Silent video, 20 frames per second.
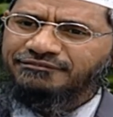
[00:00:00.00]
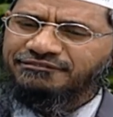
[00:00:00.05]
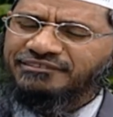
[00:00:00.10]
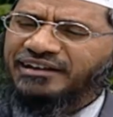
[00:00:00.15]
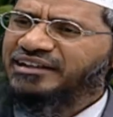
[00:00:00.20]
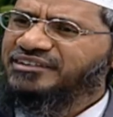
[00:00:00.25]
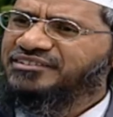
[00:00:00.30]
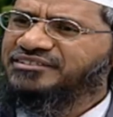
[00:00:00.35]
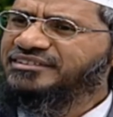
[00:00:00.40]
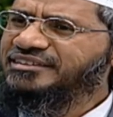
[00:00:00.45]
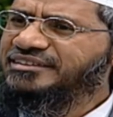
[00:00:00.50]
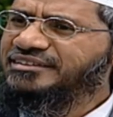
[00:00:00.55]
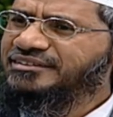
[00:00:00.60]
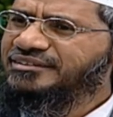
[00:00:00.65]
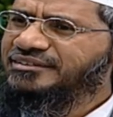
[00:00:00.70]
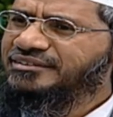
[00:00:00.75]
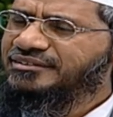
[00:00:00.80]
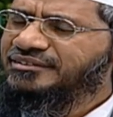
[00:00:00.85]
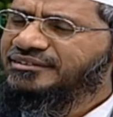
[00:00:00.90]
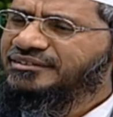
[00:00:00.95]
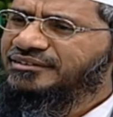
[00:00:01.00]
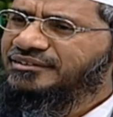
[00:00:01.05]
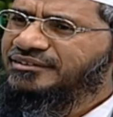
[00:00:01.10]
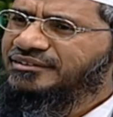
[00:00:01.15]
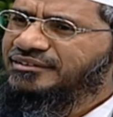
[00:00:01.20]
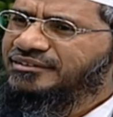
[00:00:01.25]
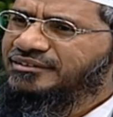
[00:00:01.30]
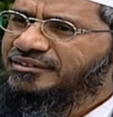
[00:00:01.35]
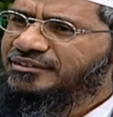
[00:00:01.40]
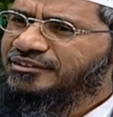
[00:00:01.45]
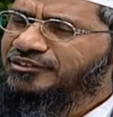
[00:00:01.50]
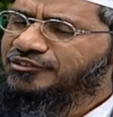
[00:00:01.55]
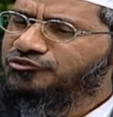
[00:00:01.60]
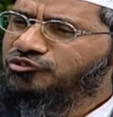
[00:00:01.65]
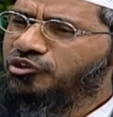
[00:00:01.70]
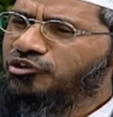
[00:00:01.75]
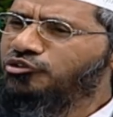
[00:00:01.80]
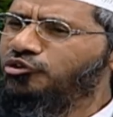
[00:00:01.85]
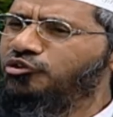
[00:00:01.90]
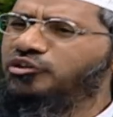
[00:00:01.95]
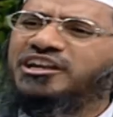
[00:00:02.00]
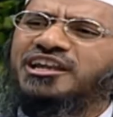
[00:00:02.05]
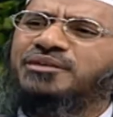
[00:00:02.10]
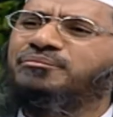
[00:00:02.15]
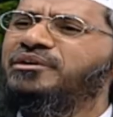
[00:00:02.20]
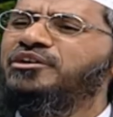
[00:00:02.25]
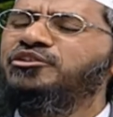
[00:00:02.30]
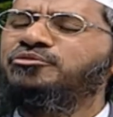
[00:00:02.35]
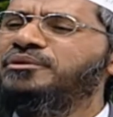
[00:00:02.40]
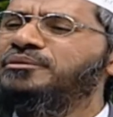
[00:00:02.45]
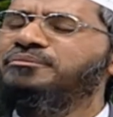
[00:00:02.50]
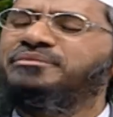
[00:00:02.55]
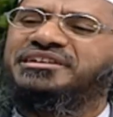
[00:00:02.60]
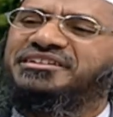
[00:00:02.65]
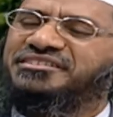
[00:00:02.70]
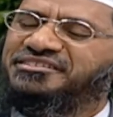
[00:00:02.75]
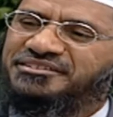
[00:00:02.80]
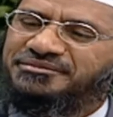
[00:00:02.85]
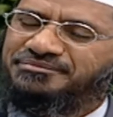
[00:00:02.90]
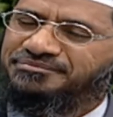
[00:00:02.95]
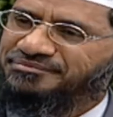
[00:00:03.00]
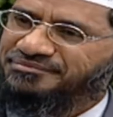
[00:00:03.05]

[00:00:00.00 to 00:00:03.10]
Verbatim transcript: fasting is not only done by human beings.